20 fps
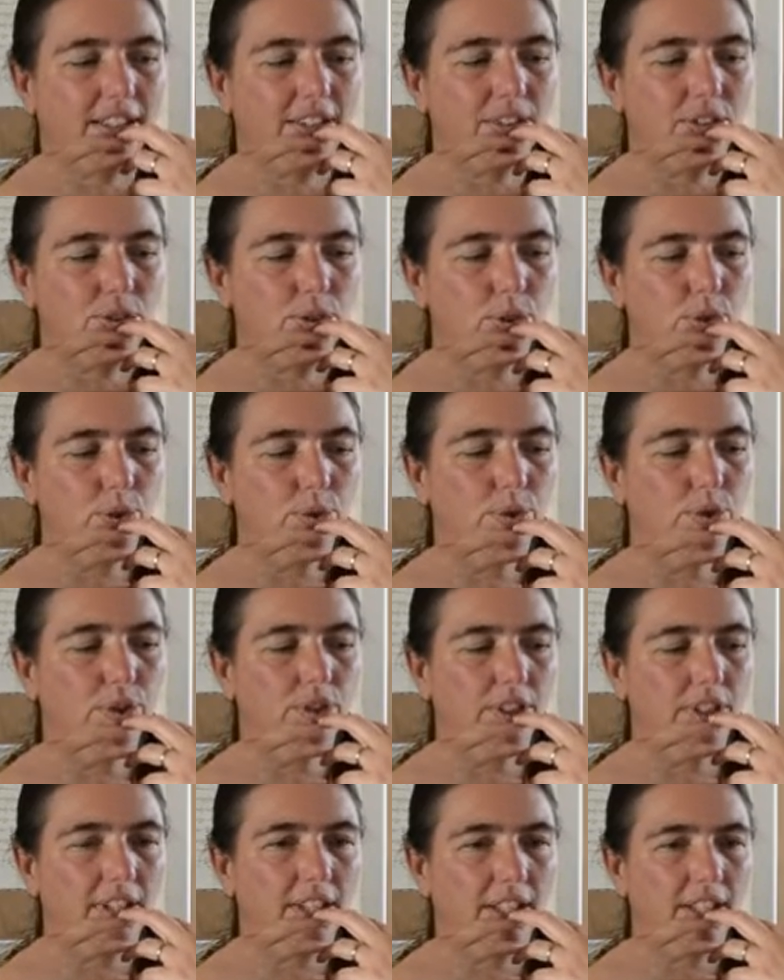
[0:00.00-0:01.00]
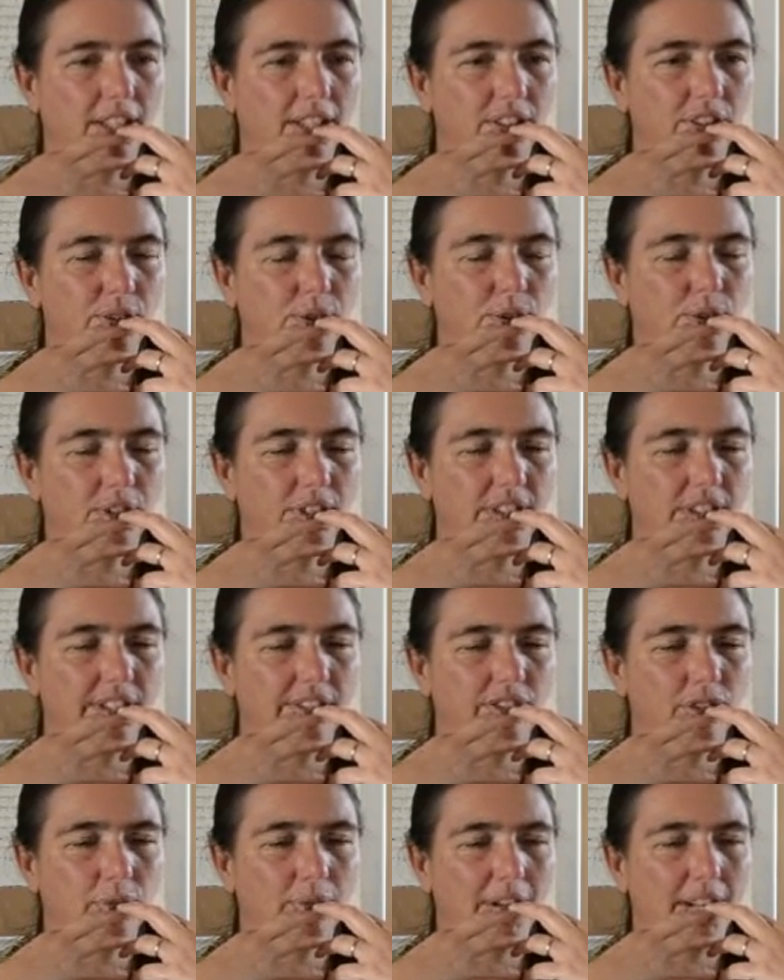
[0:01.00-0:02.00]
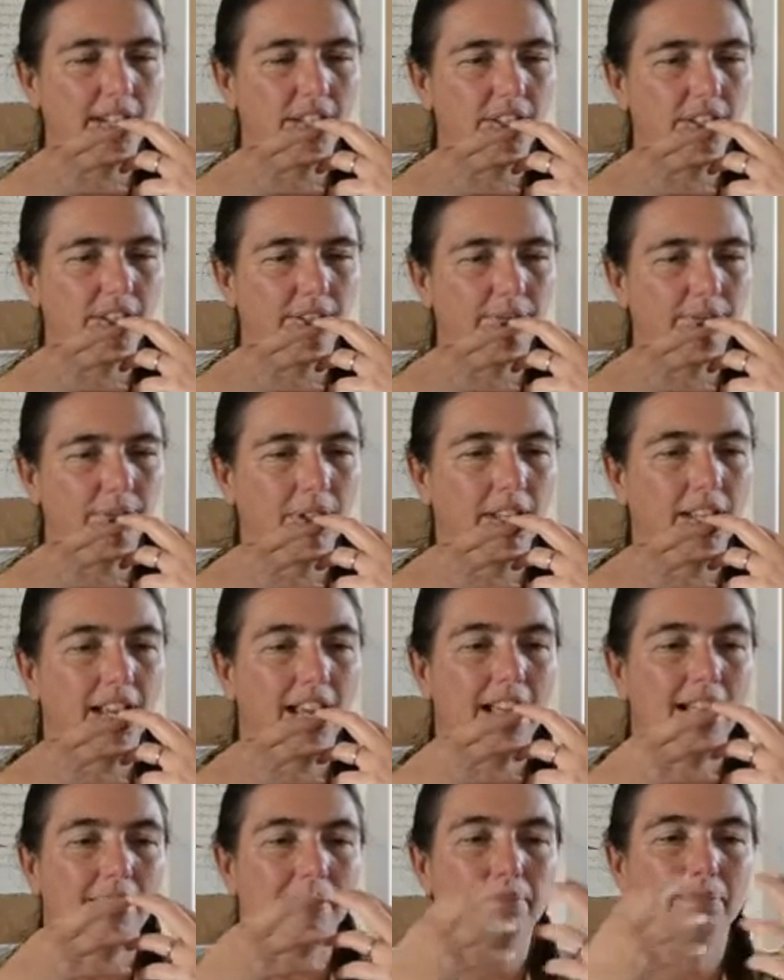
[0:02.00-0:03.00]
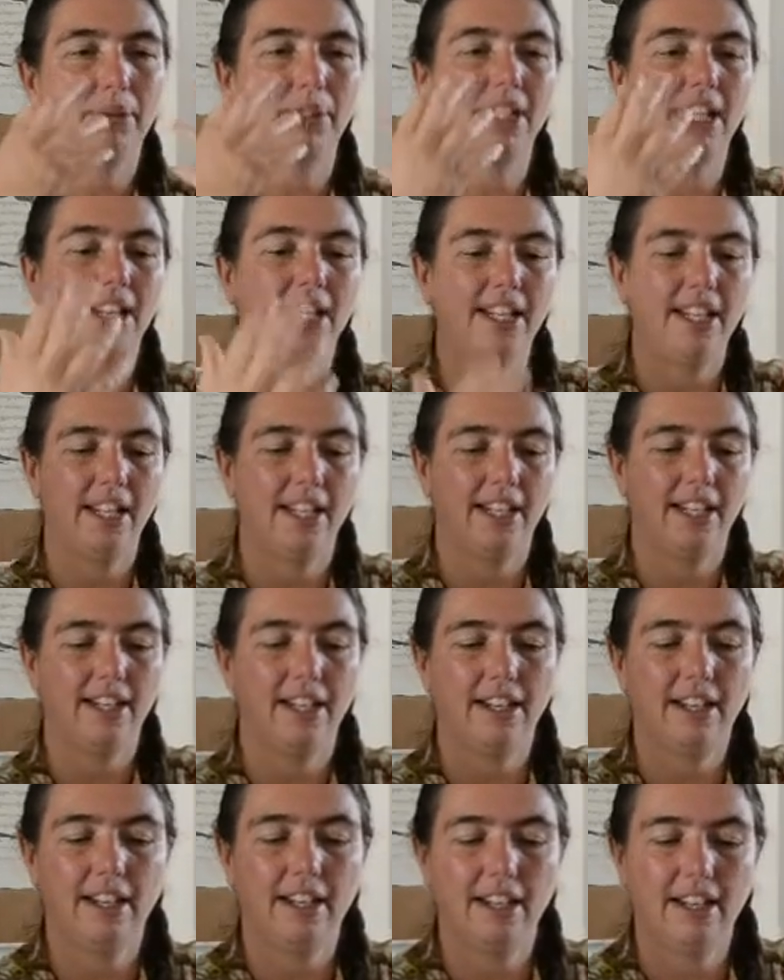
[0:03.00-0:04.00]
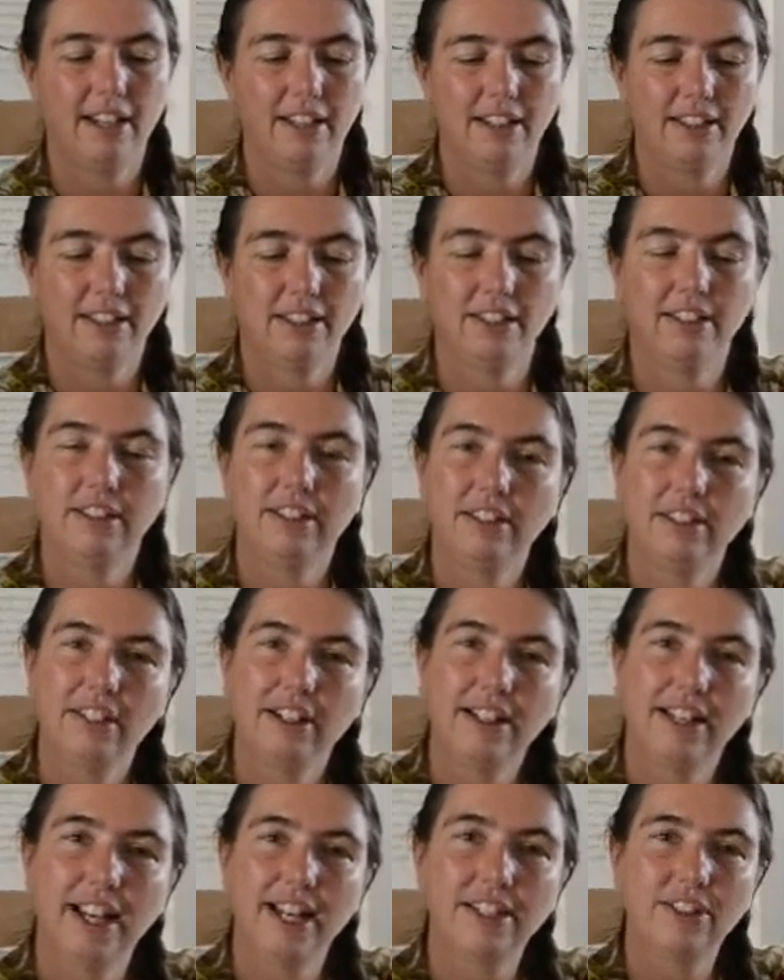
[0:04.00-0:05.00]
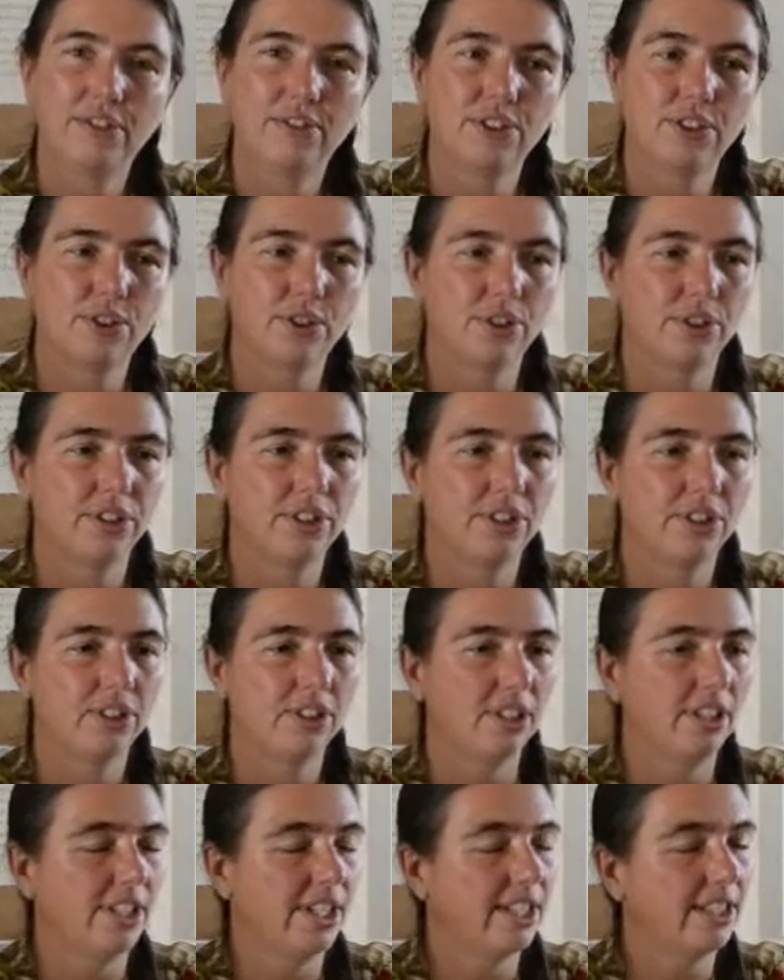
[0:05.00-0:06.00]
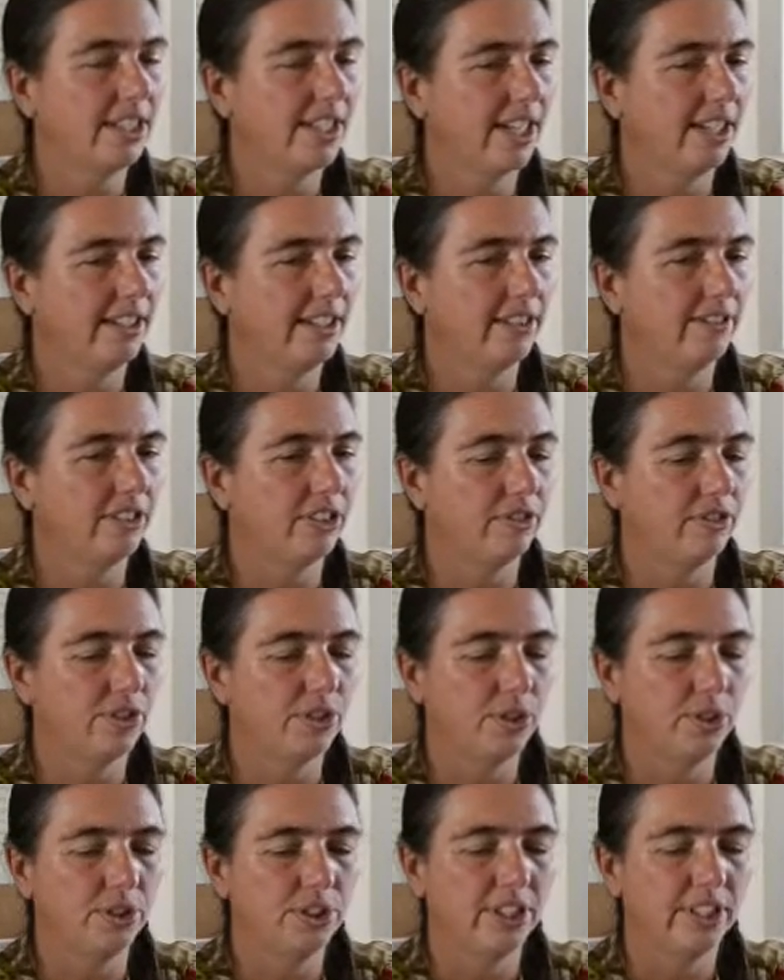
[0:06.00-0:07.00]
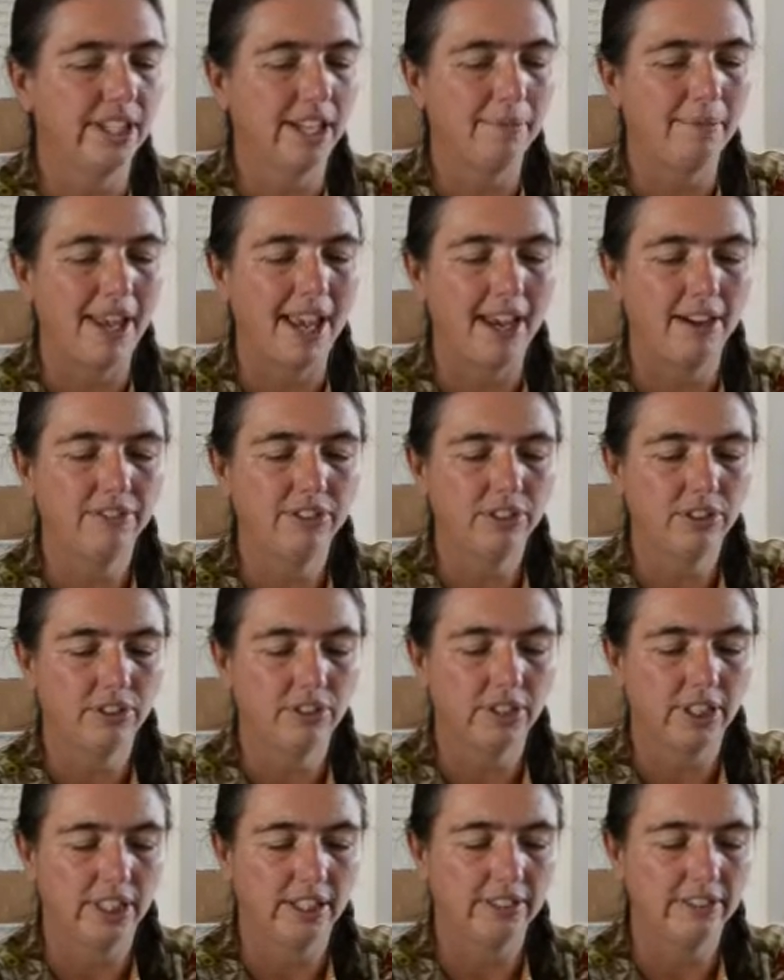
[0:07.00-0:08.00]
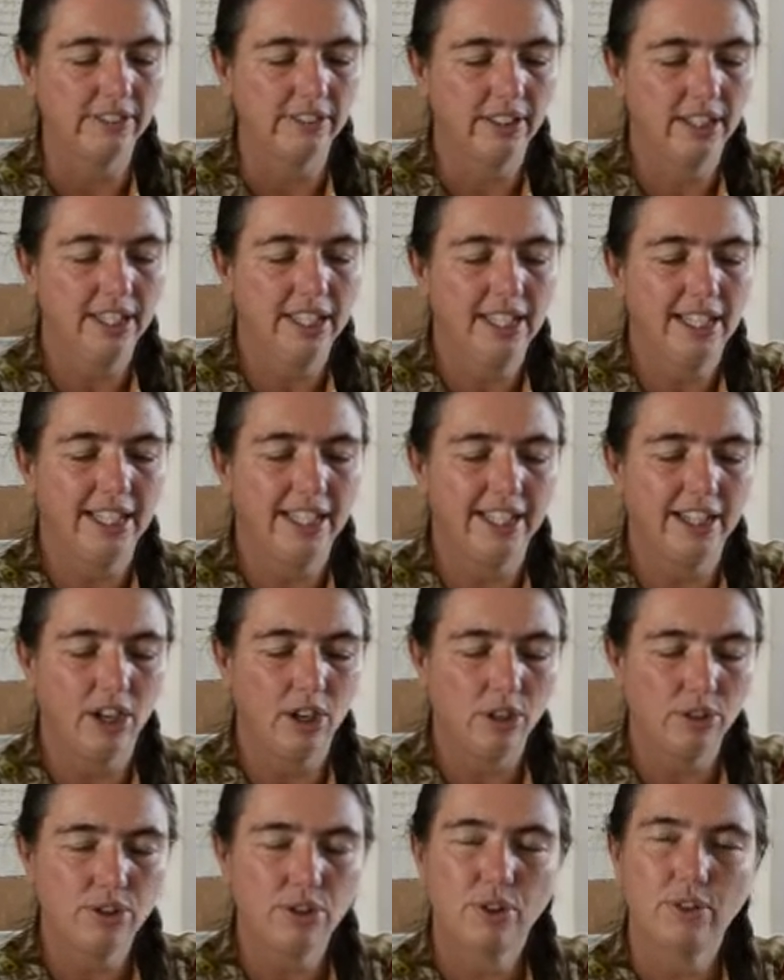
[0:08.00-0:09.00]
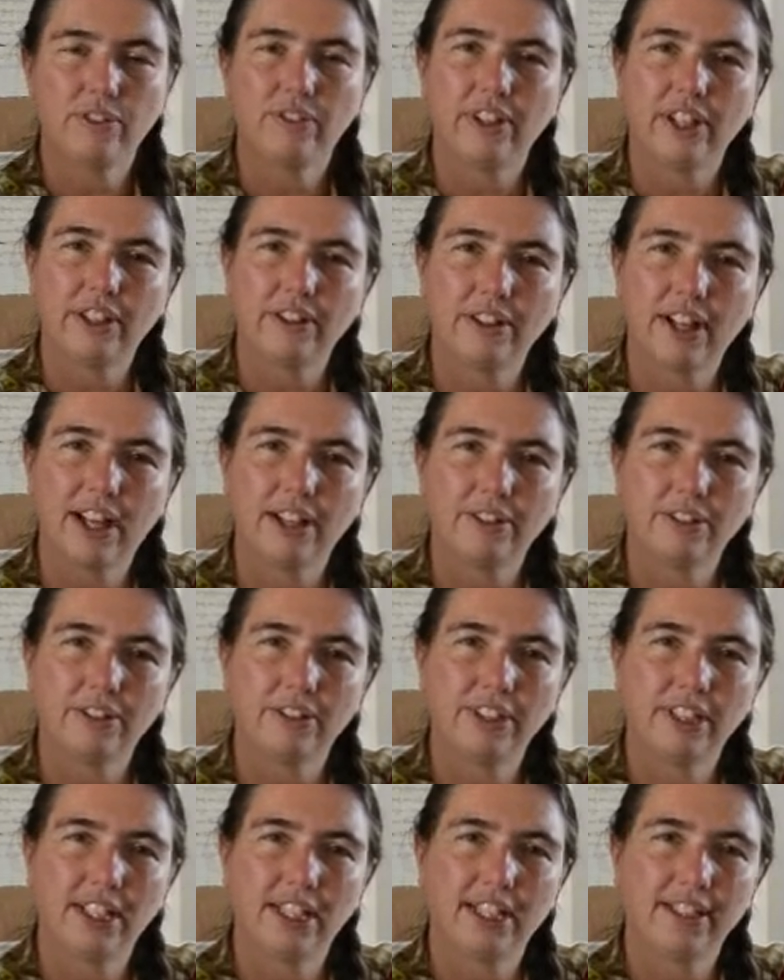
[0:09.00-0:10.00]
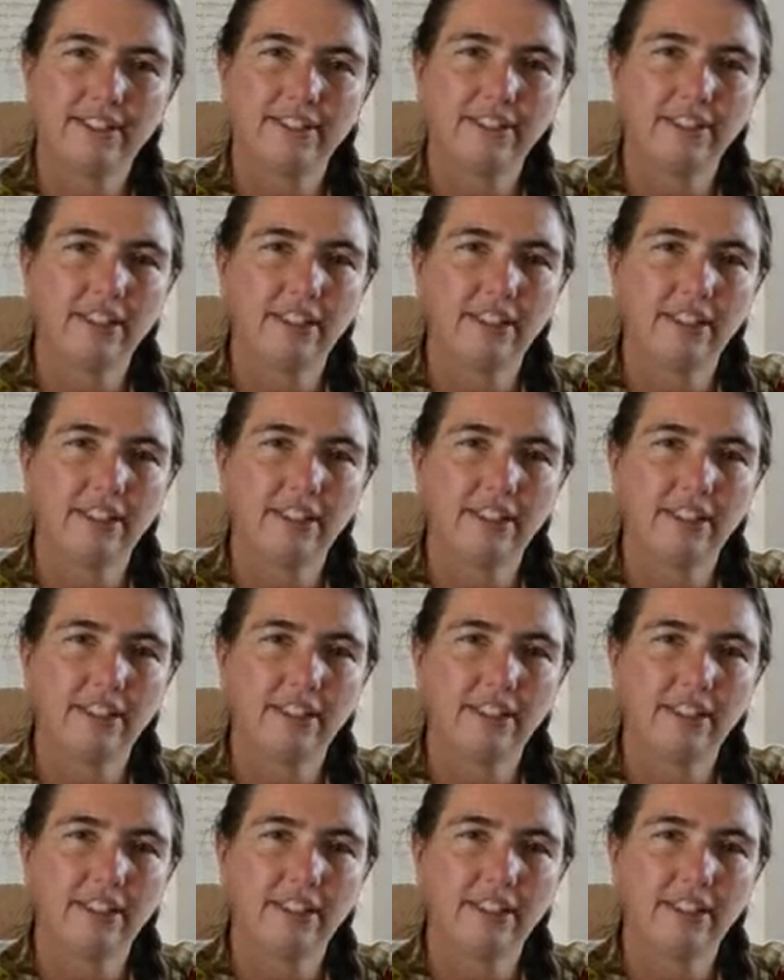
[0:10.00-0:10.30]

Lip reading: store this information. But then in the next scientific research that came after it, he also figured out that